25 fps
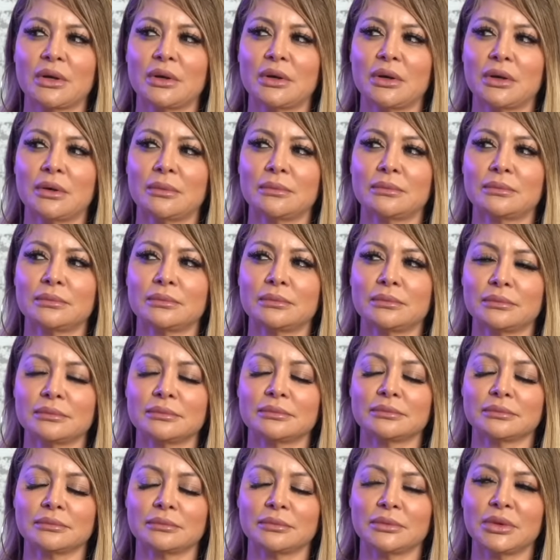You
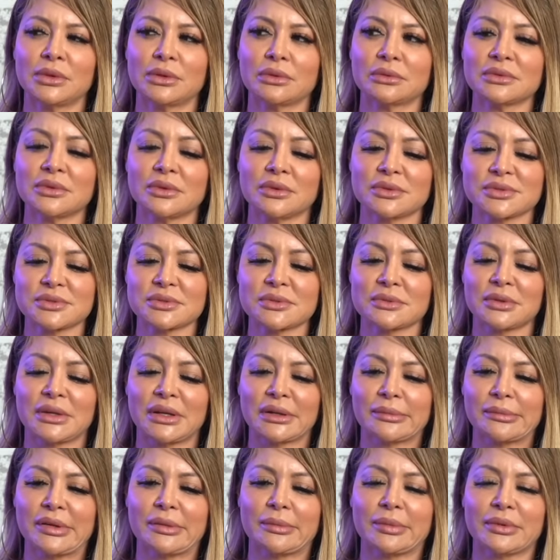know, old school
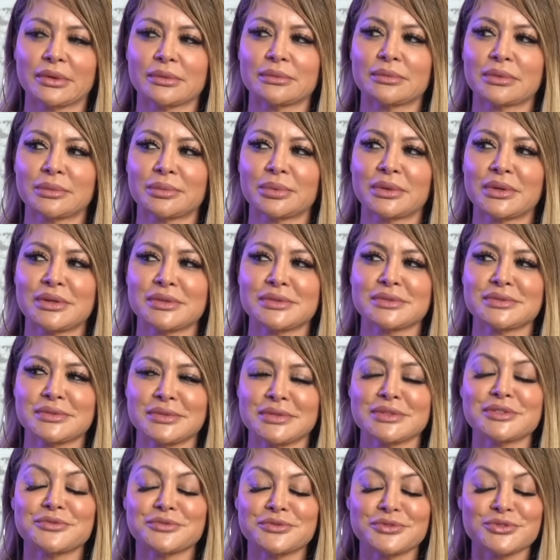like me, but
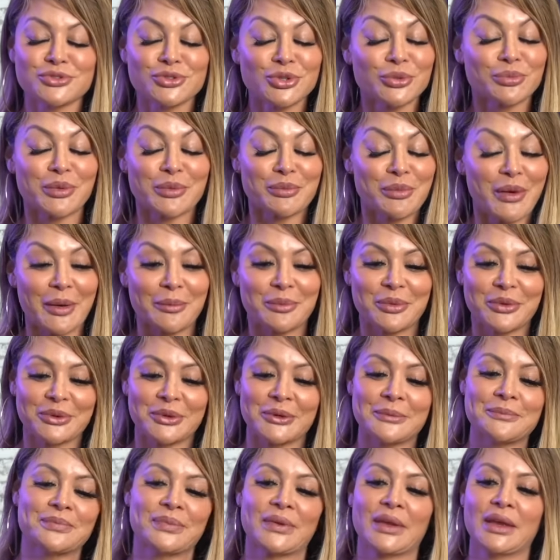he's super
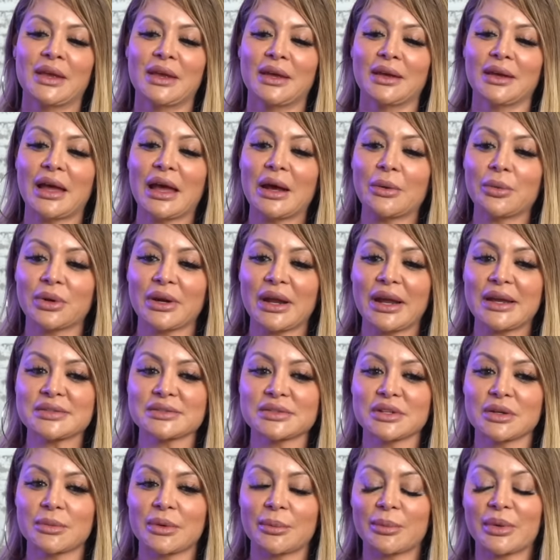popular. I would
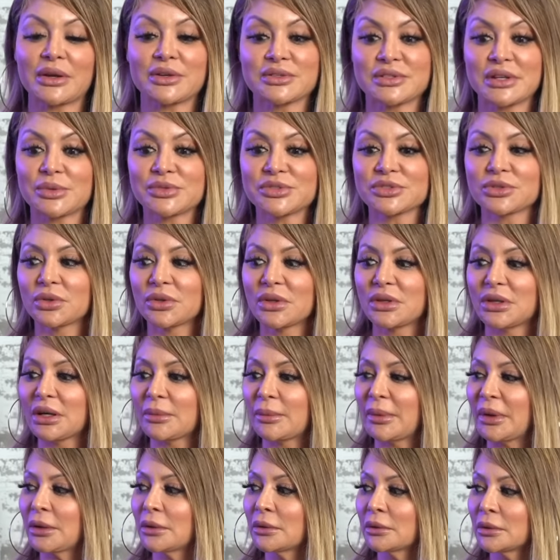ask him, because I was cooking,
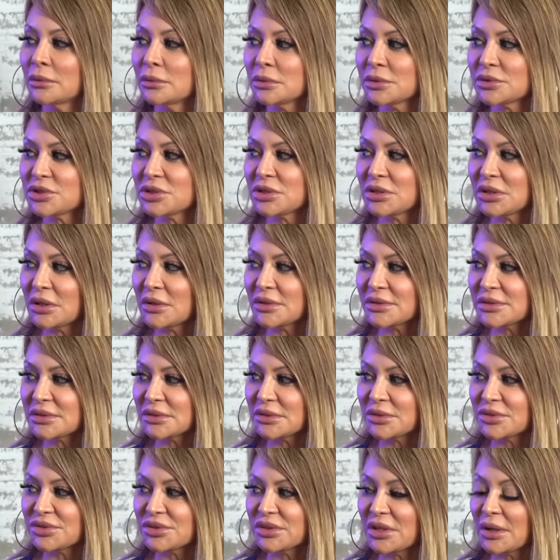I'm like, ¿cómo chingado se
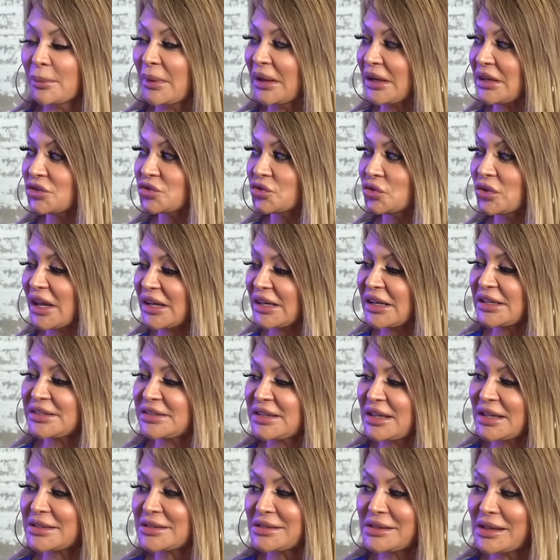cocina Marisol? Le
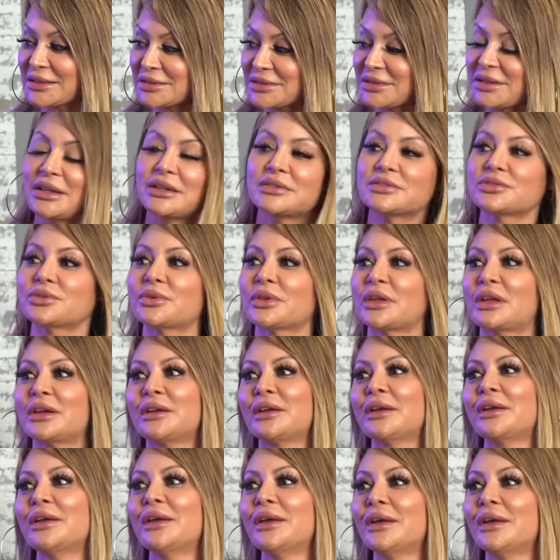sí, así, así. So then,